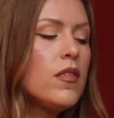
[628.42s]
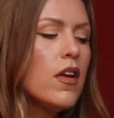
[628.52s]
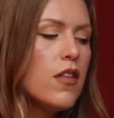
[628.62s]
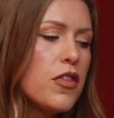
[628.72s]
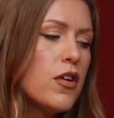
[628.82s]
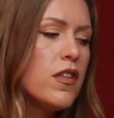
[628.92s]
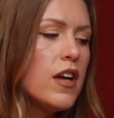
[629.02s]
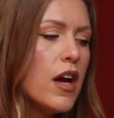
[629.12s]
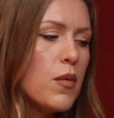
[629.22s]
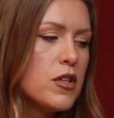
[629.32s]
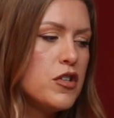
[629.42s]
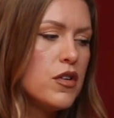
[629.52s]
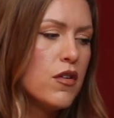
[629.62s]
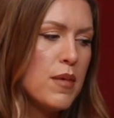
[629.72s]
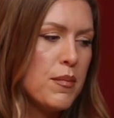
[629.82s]
the third thing I want you to
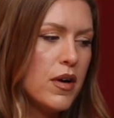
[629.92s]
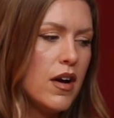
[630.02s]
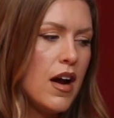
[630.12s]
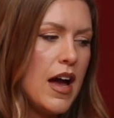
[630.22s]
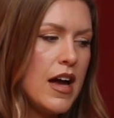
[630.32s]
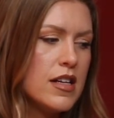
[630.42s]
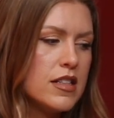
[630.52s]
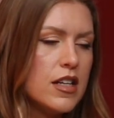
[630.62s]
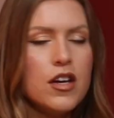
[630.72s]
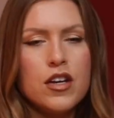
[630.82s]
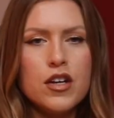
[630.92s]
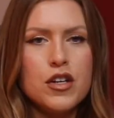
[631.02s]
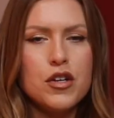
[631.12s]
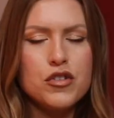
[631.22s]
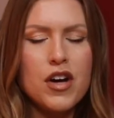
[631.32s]
remember as
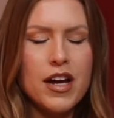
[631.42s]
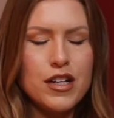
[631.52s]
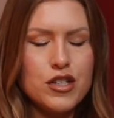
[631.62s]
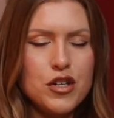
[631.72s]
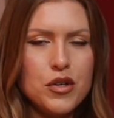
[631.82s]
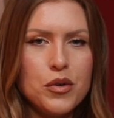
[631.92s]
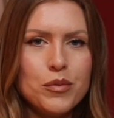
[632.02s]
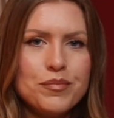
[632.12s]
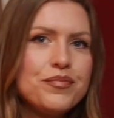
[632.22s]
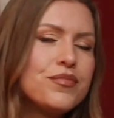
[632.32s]
you're trying to